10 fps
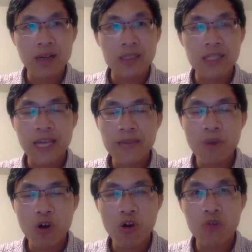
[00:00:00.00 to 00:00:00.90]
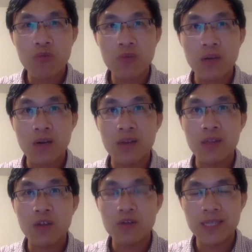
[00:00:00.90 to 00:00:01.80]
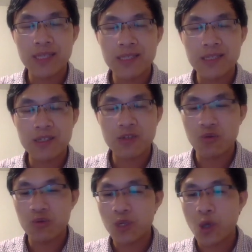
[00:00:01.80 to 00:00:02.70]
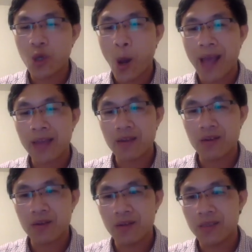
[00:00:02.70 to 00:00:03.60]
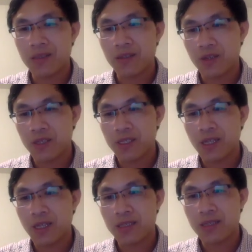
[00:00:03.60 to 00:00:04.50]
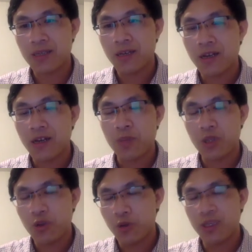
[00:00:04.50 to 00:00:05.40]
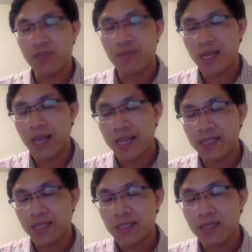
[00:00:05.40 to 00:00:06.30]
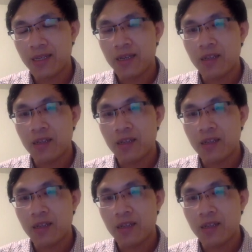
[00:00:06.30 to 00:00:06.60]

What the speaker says: stable notions to decline the resource between different agents.